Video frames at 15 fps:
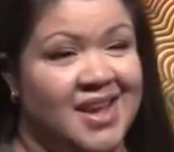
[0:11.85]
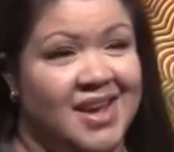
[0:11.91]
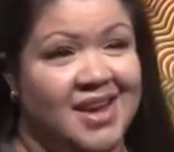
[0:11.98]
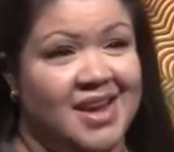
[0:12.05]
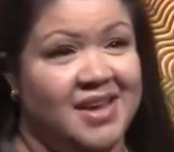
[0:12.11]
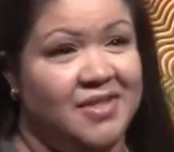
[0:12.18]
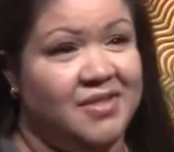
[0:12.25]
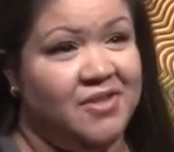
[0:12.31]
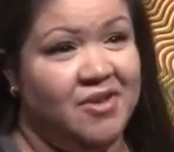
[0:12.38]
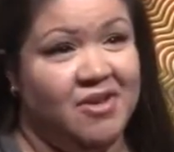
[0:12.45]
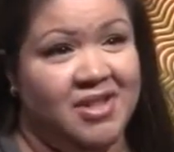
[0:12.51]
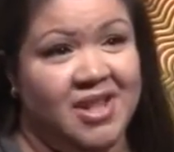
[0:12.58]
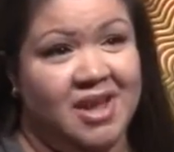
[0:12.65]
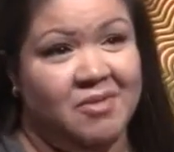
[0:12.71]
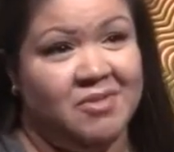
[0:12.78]
and I
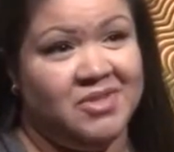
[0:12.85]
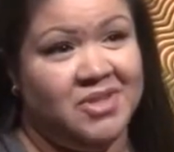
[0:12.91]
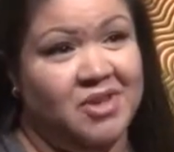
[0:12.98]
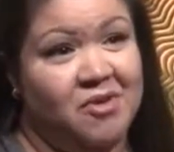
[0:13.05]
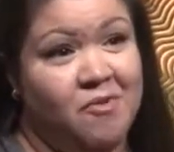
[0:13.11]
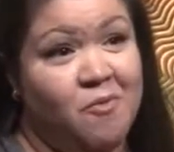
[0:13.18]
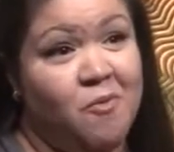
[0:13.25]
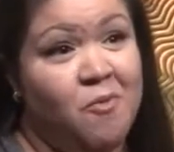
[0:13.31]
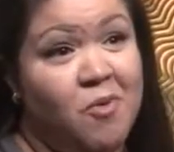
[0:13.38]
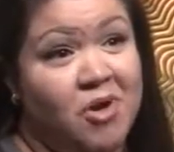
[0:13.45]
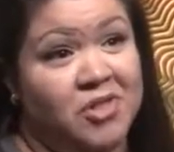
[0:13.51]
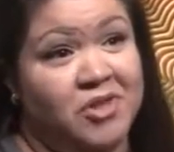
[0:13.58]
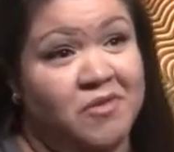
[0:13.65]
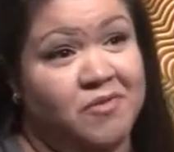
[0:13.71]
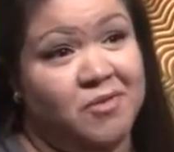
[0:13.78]
thought that was a
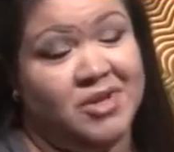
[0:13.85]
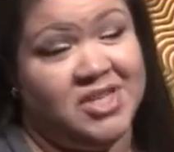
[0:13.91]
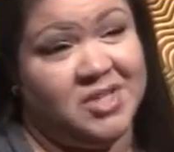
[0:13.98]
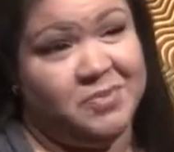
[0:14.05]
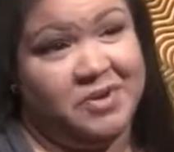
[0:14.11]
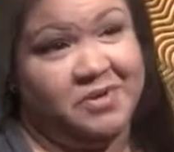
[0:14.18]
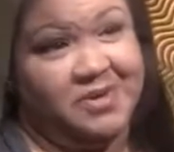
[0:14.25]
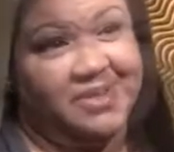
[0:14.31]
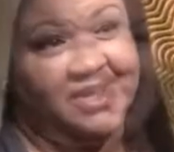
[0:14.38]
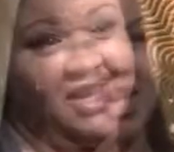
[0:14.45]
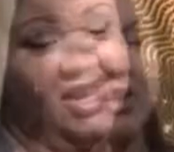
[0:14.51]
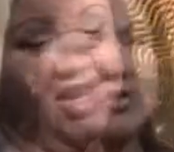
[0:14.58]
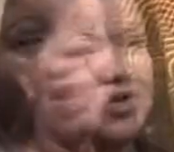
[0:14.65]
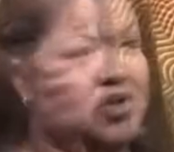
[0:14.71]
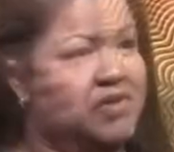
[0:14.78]
wonderful experience.
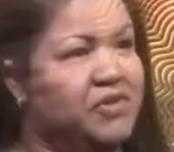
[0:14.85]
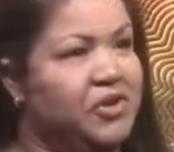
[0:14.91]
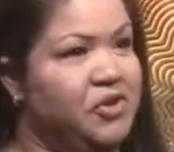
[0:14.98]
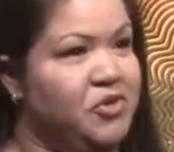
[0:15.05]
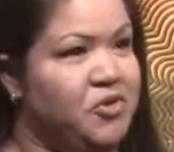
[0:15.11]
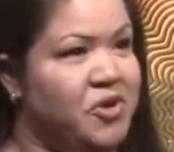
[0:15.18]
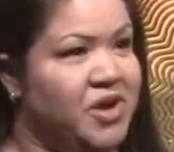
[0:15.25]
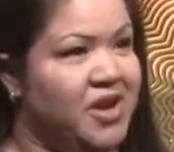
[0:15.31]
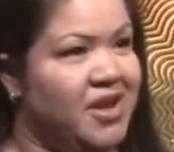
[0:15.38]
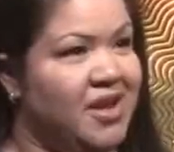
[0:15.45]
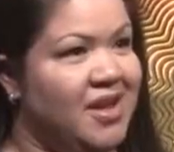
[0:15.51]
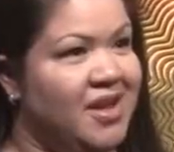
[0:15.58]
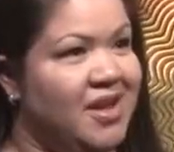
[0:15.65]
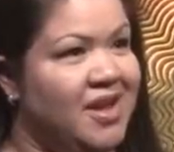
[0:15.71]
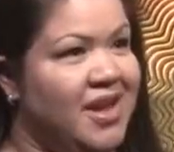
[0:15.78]
I used to live in New York,
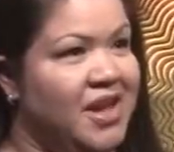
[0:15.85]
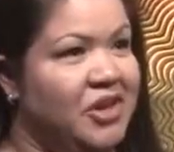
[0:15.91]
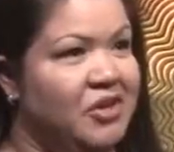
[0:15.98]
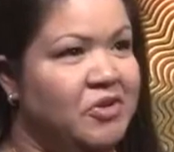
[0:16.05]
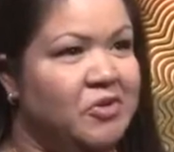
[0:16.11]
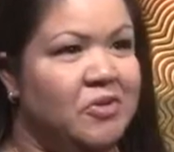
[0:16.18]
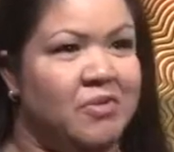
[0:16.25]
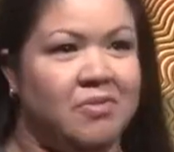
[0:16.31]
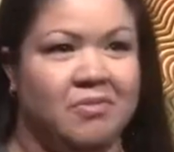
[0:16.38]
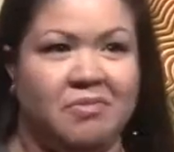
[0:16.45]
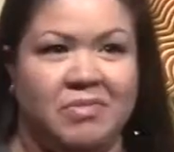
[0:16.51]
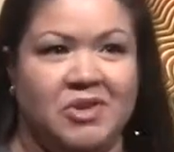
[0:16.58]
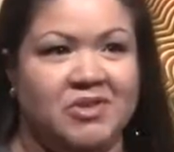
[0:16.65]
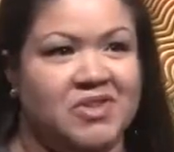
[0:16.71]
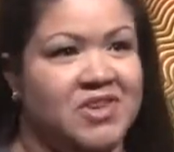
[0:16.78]
yeah. and you know,
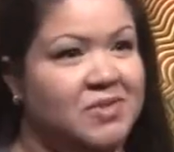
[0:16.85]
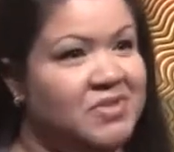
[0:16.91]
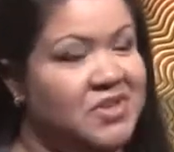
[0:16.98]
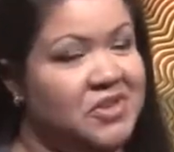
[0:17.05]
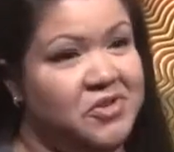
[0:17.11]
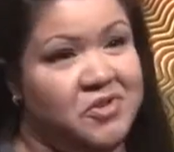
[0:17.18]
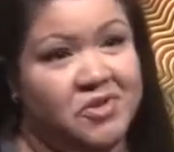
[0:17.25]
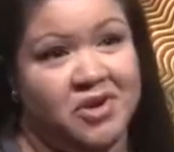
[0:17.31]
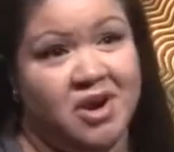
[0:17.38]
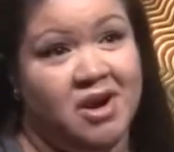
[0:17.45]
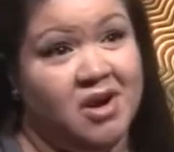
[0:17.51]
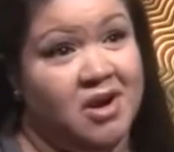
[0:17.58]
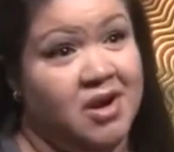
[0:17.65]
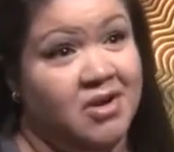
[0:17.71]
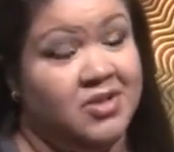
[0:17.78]
museums in New York
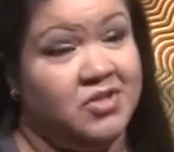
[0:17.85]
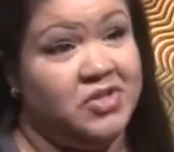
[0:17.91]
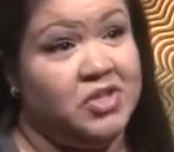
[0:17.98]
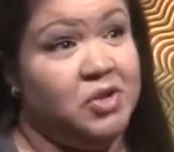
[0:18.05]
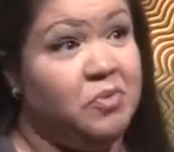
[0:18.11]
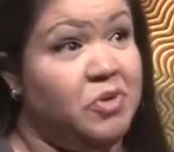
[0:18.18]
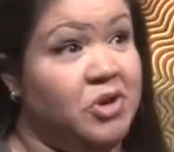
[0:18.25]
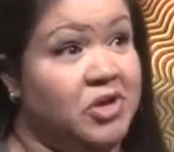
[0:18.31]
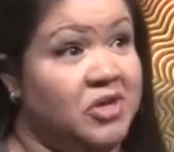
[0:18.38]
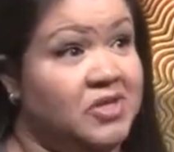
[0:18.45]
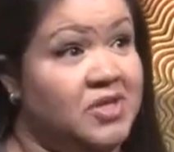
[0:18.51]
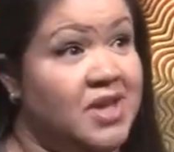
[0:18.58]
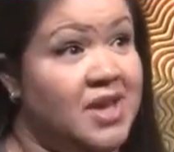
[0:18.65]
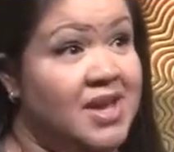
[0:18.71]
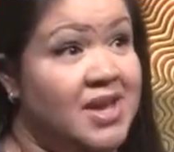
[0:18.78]
are just
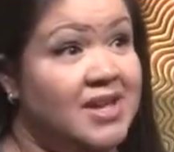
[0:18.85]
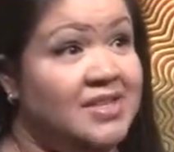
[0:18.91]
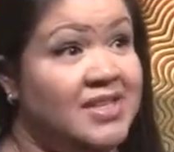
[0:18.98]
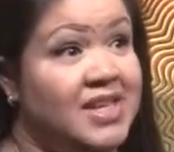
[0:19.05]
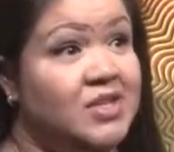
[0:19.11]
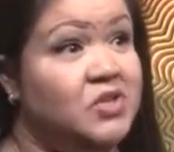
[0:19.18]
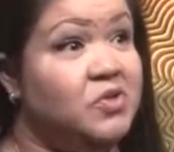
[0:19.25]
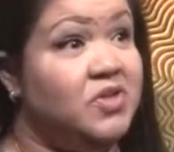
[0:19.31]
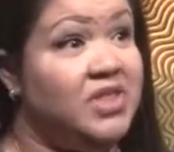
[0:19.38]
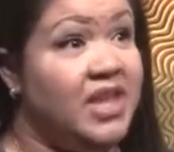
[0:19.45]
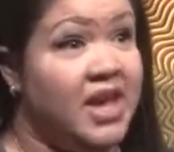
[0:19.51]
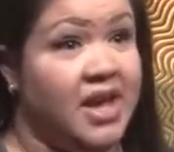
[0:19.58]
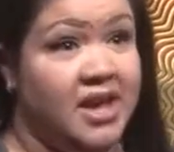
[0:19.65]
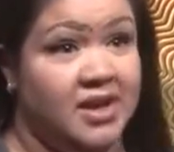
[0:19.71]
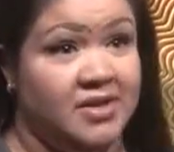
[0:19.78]
humongous. It takes you
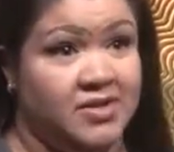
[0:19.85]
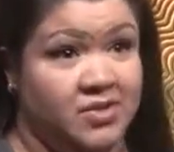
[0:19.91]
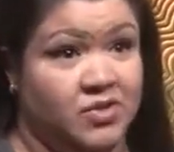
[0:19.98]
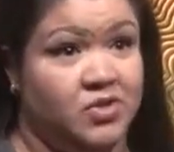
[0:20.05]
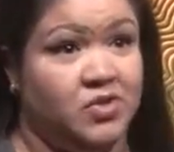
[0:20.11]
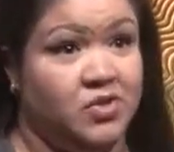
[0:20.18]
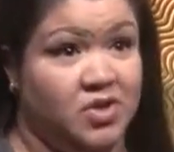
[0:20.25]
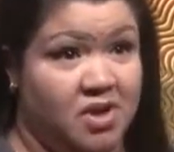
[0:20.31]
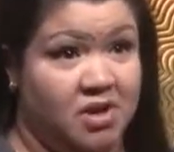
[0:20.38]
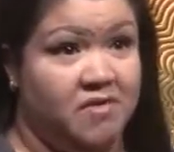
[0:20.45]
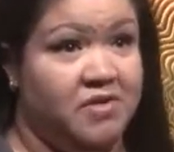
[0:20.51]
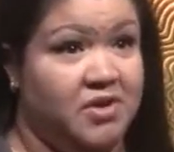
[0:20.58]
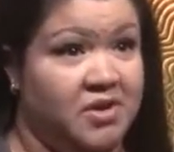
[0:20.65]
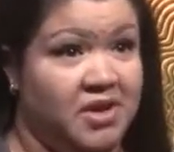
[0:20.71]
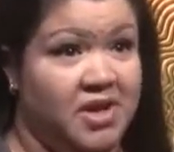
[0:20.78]
days to
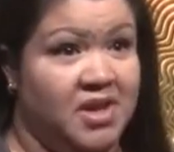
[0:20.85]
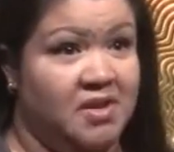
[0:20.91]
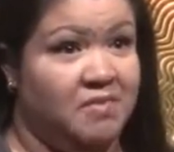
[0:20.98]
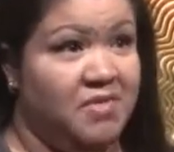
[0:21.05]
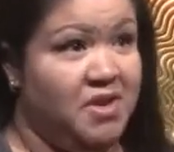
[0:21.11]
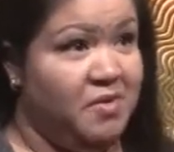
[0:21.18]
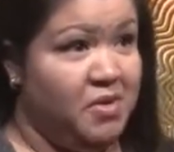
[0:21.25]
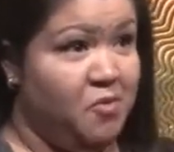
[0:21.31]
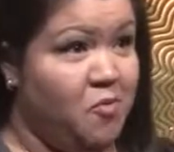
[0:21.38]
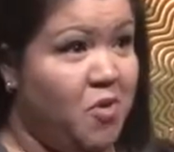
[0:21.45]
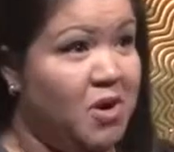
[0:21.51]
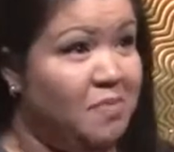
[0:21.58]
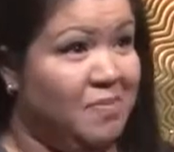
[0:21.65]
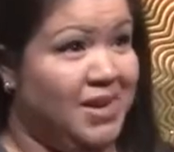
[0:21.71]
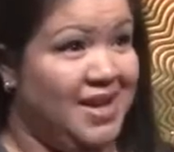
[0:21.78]
cover maybe
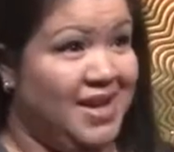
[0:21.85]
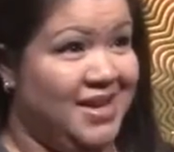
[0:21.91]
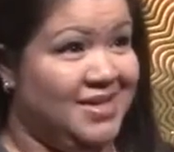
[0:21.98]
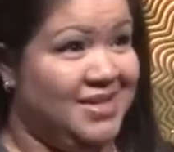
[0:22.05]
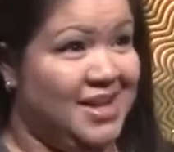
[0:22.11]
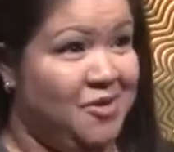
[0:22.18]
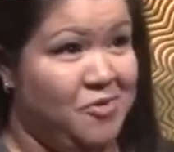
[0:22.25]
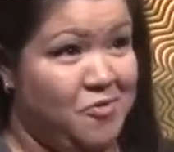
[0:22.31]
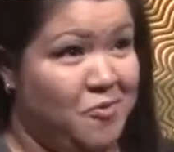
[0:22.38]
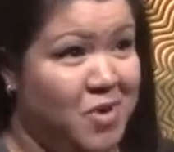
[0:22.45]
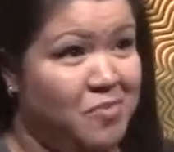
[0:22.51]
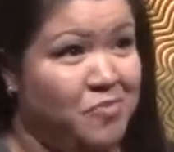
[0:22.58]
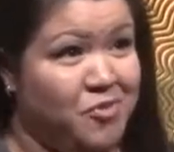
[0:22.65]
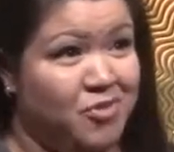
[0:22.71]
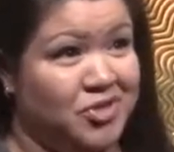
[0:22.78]
one place, like or
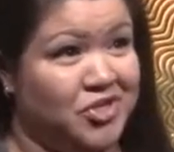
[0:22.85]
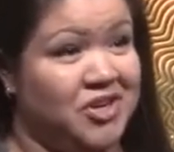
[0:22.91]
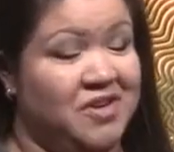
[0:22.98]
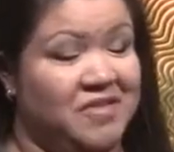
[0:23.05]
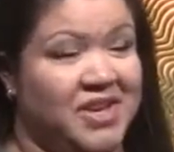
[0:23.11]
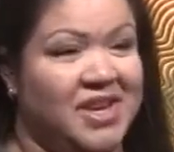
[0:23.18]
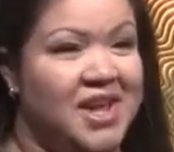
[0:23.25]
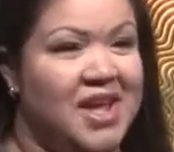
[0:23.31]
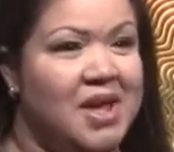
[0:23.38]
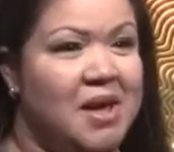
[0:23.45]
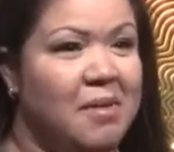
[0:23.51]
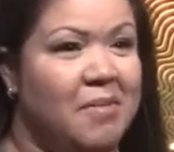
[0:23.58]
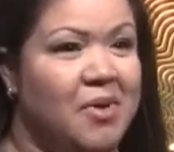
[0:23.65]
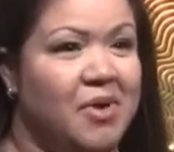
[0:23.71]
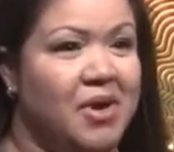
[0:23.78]
one portion of it.
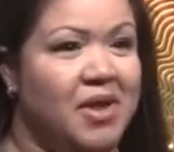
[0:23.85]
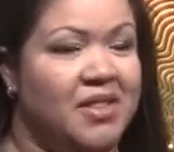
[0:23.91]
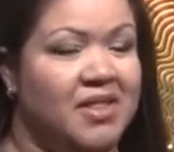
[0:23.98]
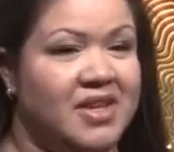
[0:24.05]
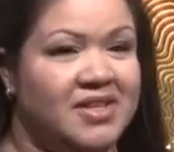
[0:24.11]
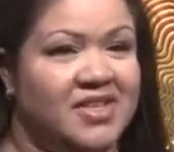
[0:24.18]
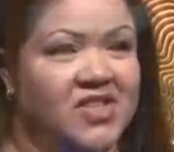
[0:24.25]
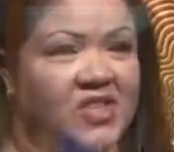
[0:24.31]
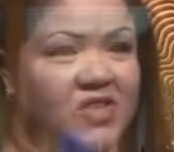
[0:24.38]
But this